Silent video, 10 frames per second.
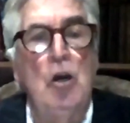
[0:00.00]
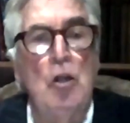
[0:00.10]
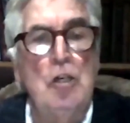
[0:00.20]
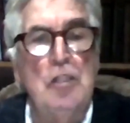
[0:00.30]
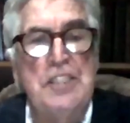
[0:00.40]
a
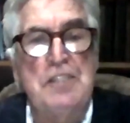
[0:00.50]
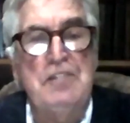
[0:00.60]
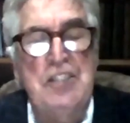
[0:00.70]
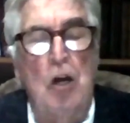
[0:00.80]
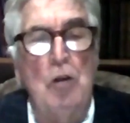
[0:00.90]
whole
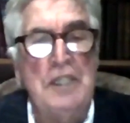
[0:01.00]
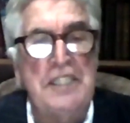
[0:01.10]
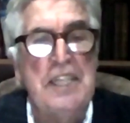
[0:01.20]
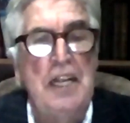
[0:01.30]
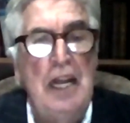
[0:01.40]
host of
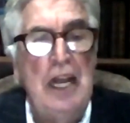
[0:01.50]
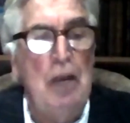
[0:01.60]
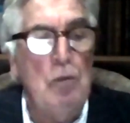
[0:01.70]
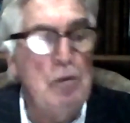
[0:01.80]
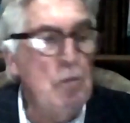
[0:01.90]
stories.
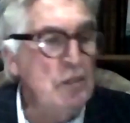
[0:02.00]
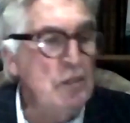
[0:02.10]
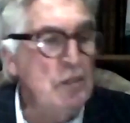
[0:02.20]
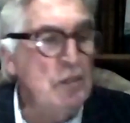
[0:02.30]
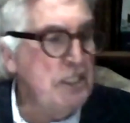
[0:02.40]
We
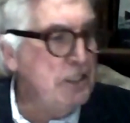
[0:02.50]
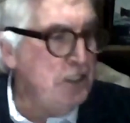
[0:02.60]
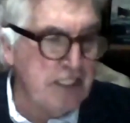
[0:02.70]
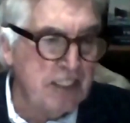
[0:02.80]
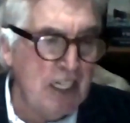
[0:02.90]
want to
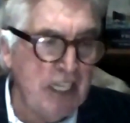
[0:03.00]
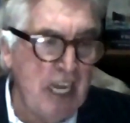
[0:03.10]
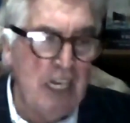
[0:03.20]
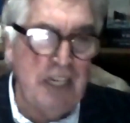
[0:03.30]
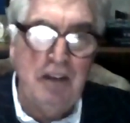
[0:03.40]
use it to
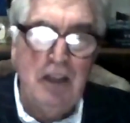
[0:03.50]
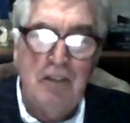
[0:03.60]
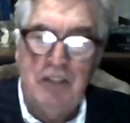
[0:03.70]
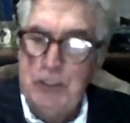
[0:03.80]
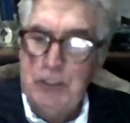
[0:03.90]
tell the
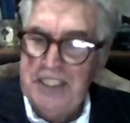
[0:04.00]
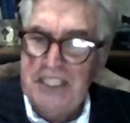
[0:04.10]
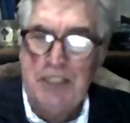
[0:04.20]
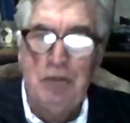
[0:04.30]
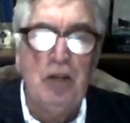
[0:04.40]
Ellie
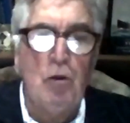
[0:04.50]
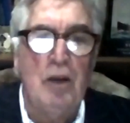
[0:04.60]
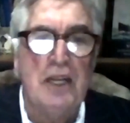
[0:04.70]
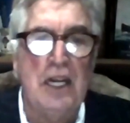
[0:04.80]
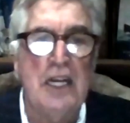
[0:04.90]
fisheries history
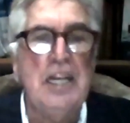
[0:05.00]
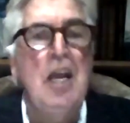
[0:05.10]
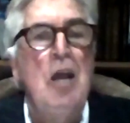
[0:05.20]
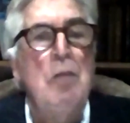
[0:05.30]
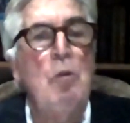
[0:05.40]
quite
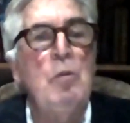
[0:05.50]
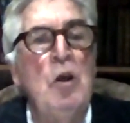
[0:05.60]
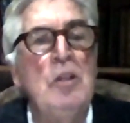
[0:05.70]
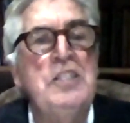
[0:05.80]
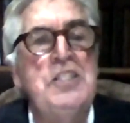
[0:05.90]
clearly, but
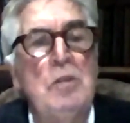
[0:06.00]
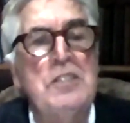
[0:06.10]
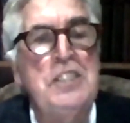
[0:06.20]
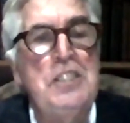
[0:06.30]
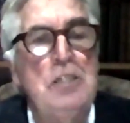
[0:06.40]
we also
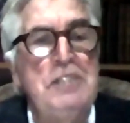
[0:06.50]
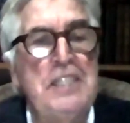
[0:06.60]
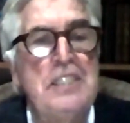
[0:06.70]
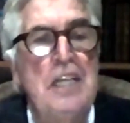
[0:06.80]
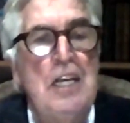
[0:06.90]
want to
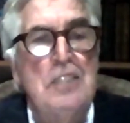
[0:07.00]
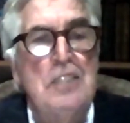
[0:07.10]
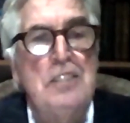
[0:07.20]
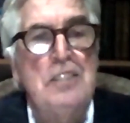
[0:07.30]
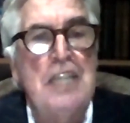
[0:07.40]
use it
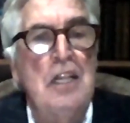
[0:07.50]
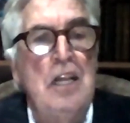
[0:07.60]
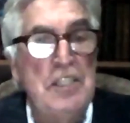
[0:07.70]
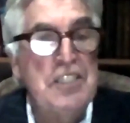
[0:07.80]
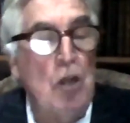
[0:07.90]
to
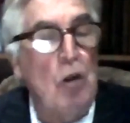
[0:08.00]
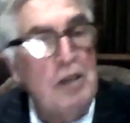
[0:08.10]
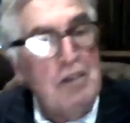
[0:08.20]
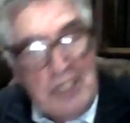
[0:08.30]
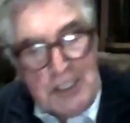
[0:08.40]
tell the
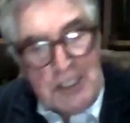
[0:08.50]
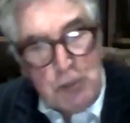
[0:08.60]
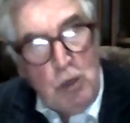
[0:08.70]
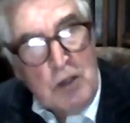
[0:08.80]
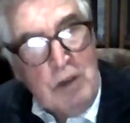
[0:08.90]
story of
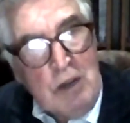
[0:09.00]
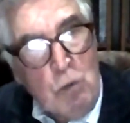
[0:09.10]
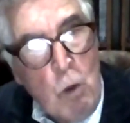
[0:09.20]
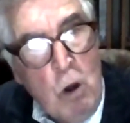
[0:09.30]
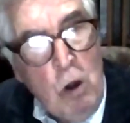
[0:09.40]
its role in the
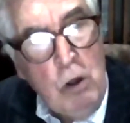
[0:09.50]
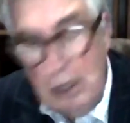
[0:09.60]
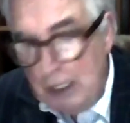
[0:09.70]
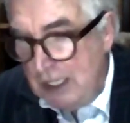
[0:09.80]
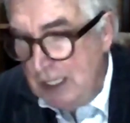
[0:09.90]
Great
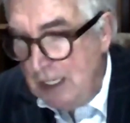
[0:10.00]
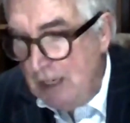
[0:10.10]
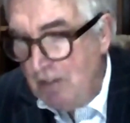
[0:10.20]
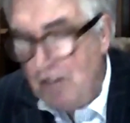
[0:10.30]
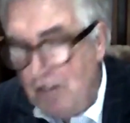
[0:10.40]
War,
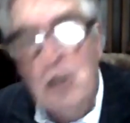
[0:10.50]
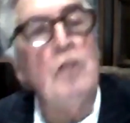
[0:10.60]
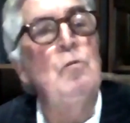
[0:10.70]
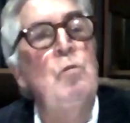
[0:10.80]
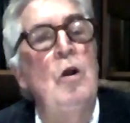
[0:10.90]
a
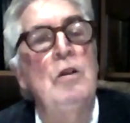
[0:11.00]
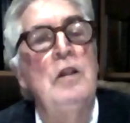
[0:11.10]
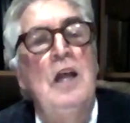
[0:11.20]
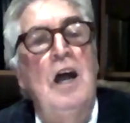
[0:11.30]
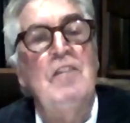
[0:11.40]
forgotten
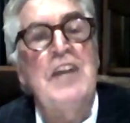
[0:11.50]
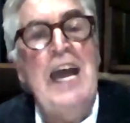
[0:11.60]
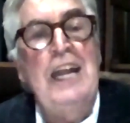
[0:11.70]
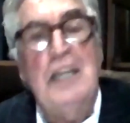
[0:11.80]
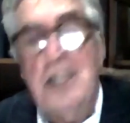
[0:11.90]
role
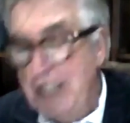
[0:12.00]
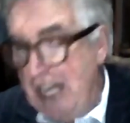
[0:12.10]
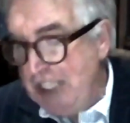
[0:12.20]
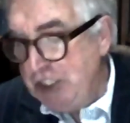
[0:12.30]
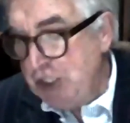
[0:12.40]
of an
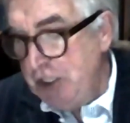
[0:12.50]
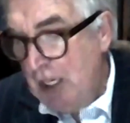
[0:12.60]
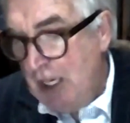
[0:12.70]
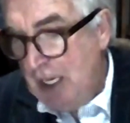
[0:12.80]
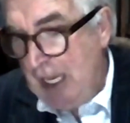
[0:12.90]
island
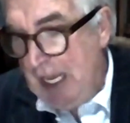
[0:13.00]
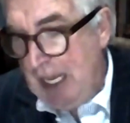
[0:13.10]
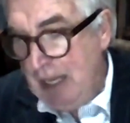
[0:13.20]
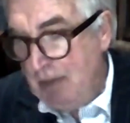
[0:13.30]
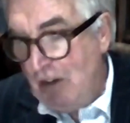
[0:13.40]
nation,
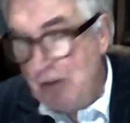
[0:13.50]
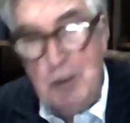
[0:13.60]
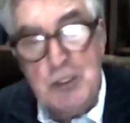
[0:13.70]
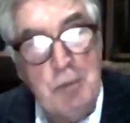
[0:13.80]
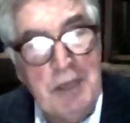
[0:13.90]

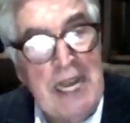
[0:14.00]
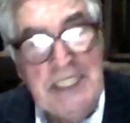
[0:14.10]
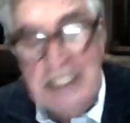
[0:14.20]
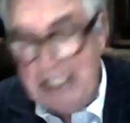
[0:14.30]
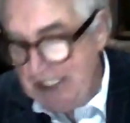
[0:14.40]
very much
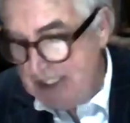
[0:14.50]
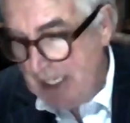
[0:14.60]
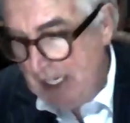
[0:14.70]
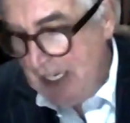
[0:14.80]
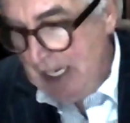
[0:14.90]
up
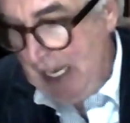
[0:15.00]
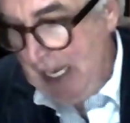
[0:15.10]
against it.